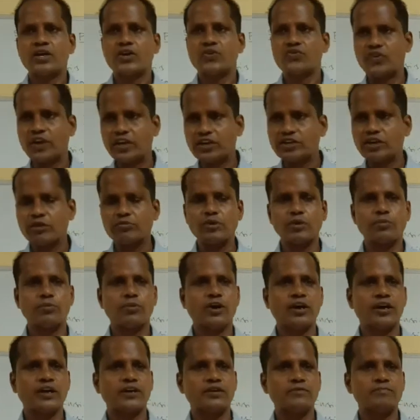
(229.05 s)
weight of the
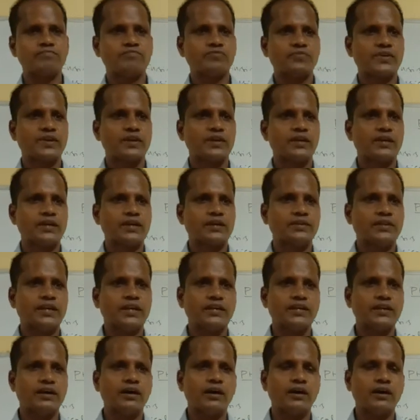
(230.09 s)
boy, then